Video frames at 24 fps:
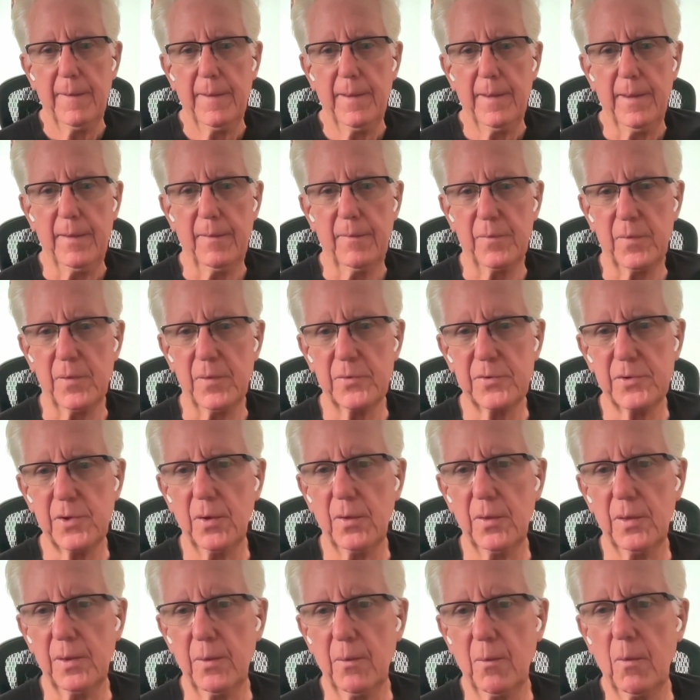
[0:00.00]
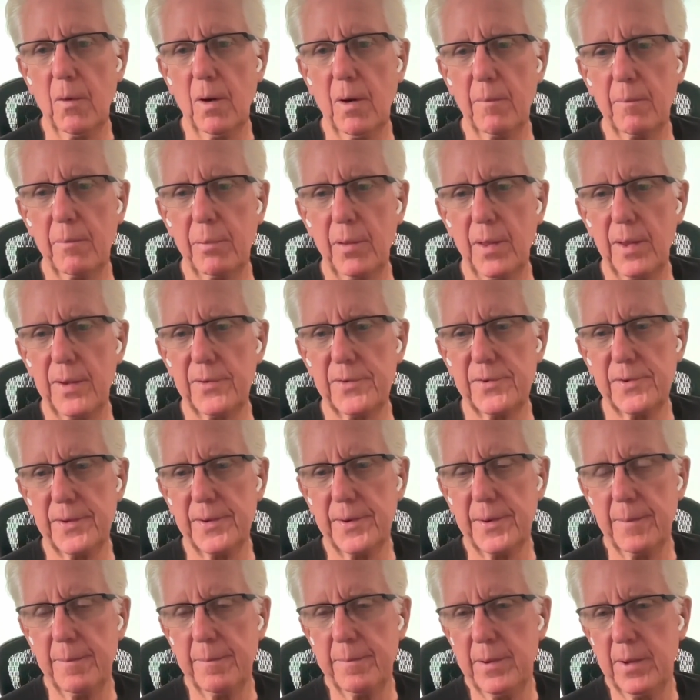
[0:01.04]
if there's only one place
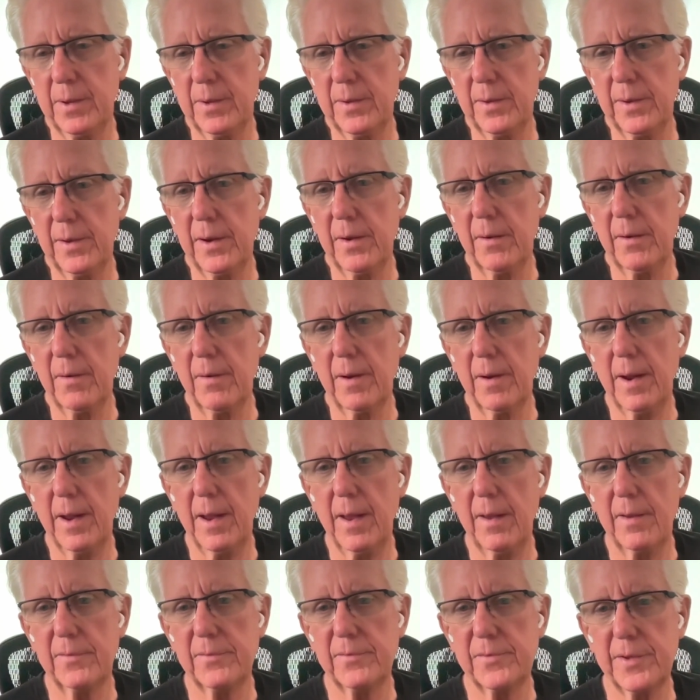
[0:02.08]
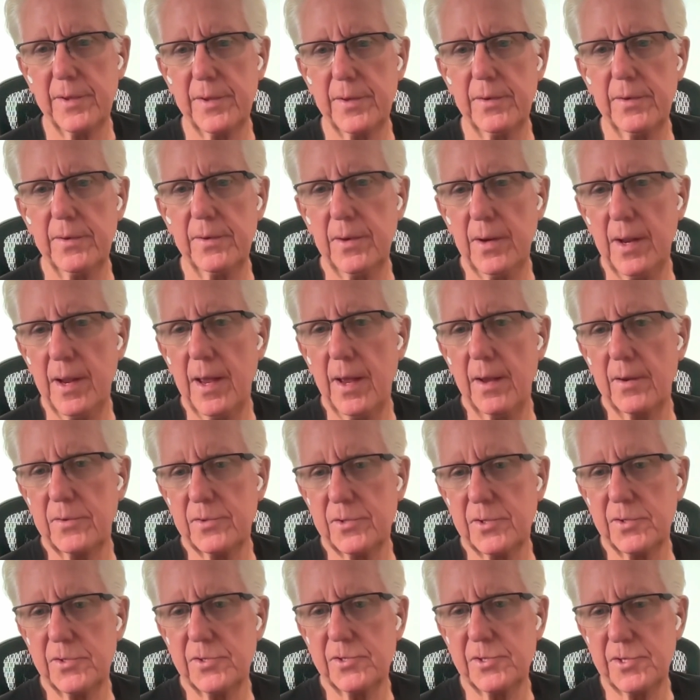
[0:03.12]
that a billionaire has, then
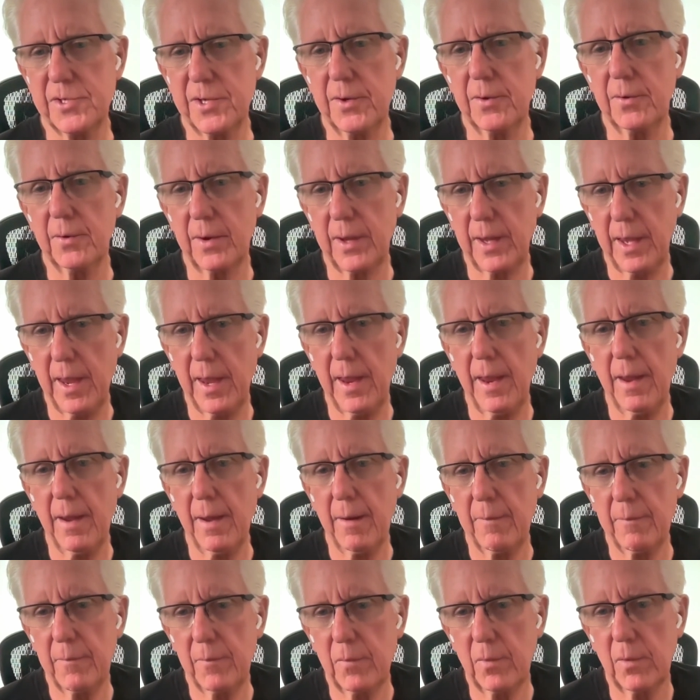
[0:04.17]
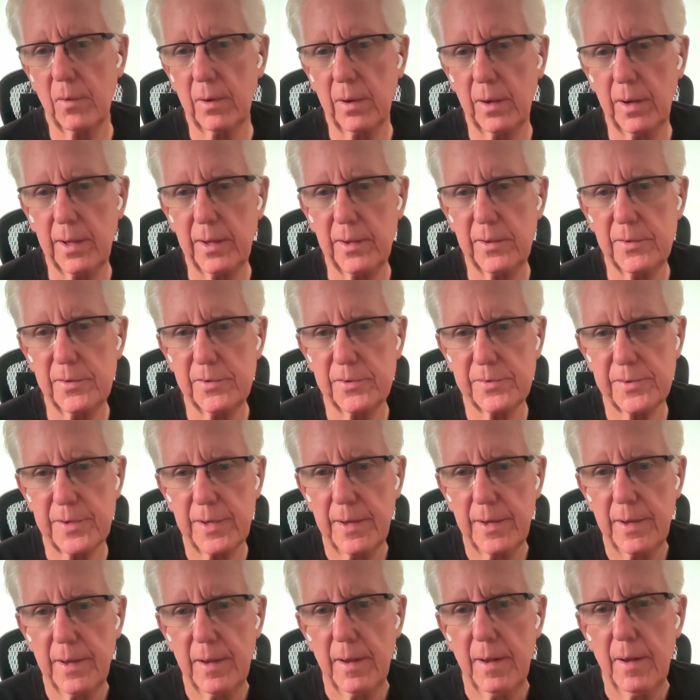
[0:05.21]
yes, you still can't release,
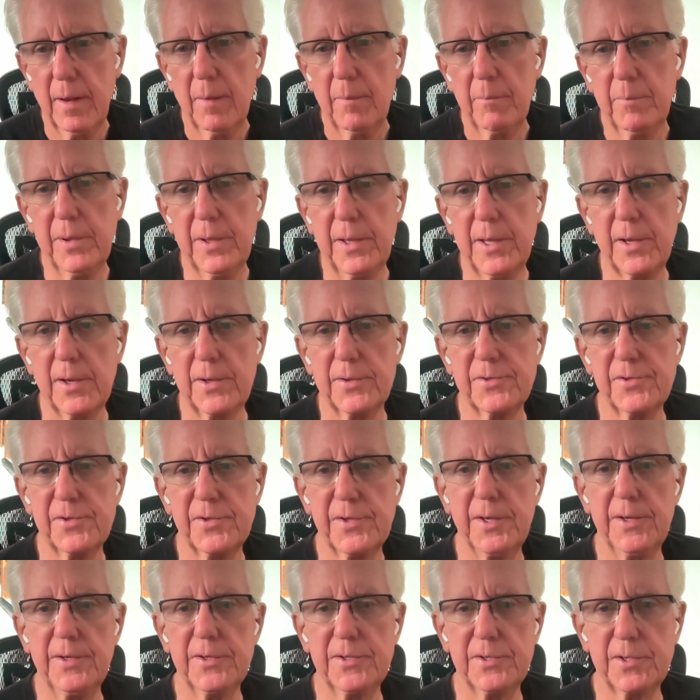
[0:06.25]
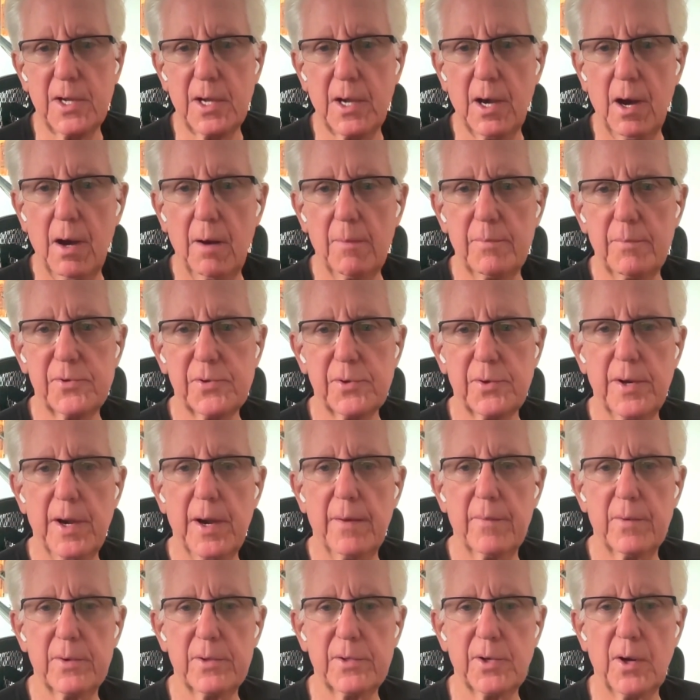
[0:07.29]
because these cubs are
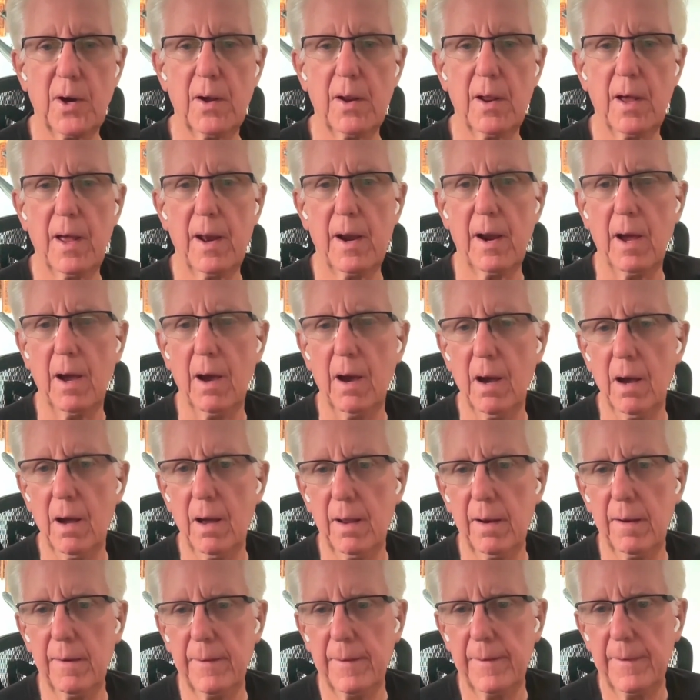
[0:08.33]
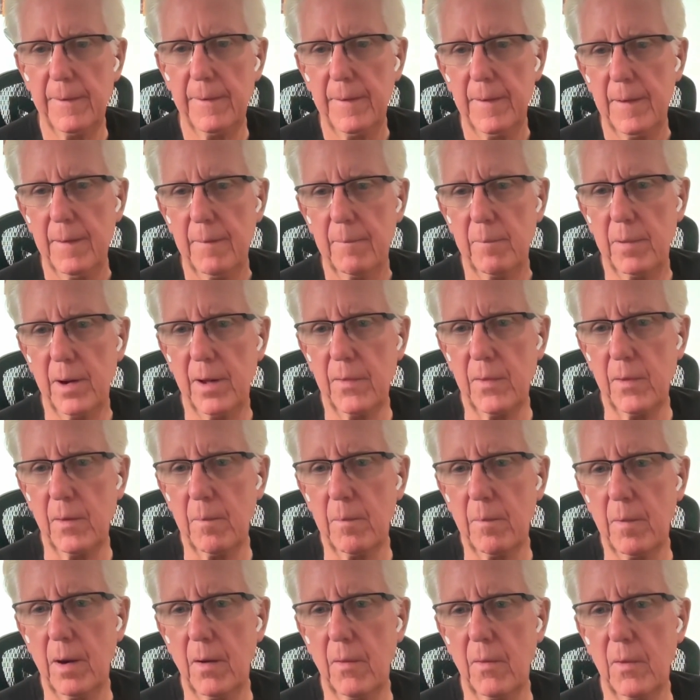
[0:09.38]
never taught how to hunt by their
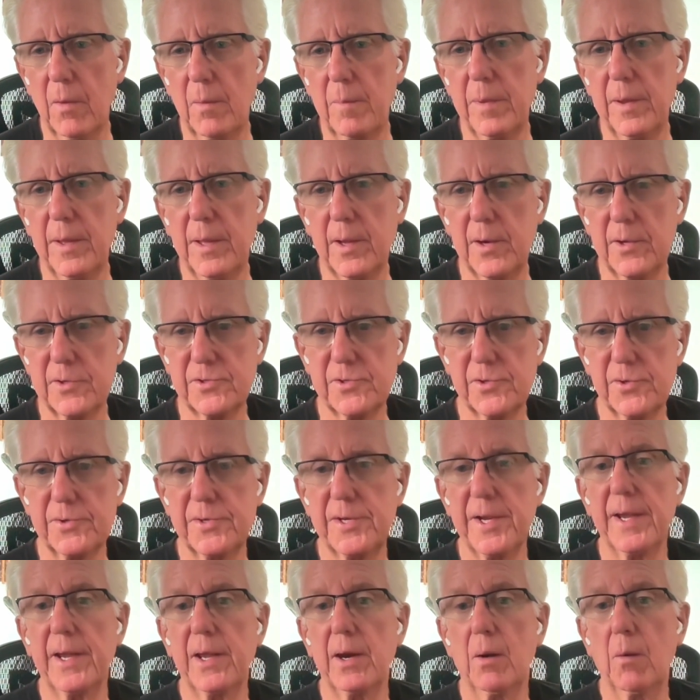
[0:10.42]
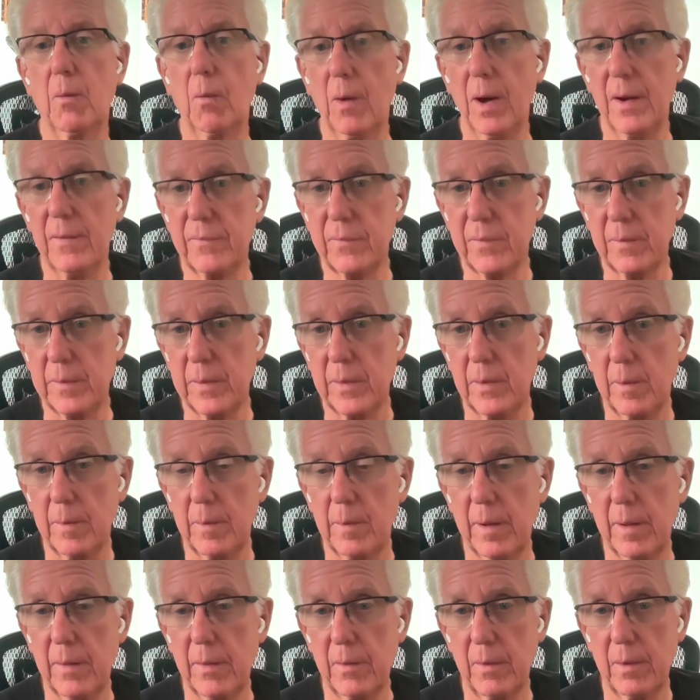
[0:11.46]
mother because they're taken away from their
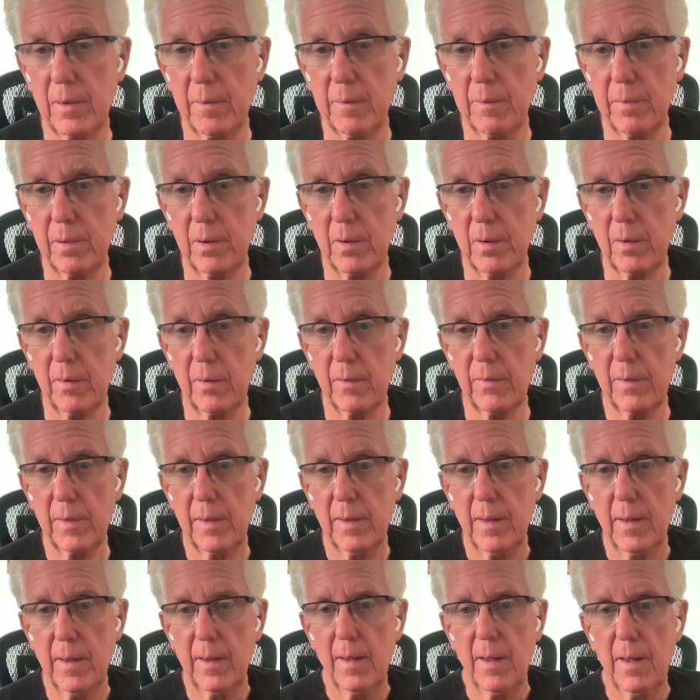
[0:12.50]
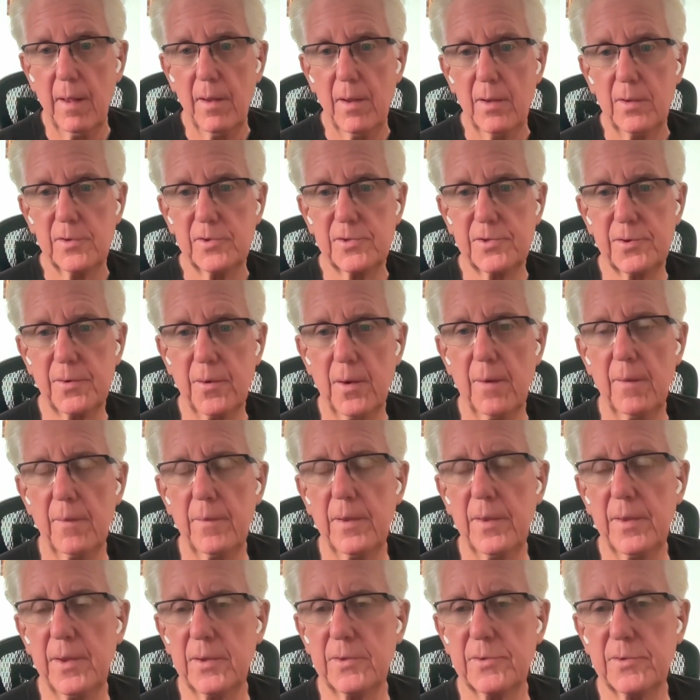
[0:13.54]
mother at birth. So
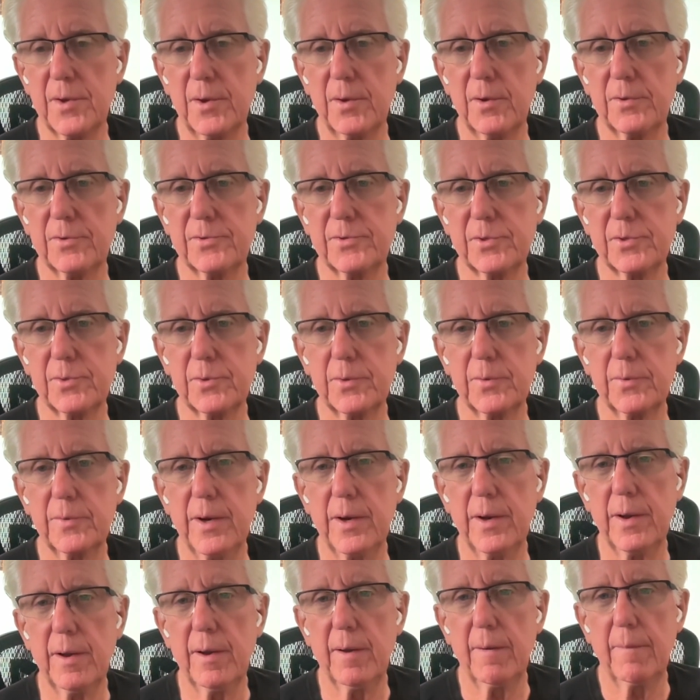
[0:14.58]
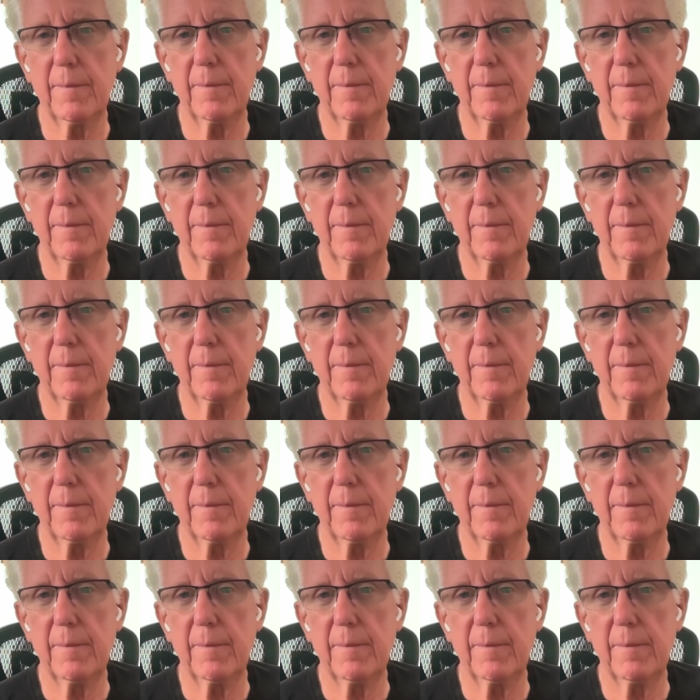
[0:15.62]
everything's all screwed up.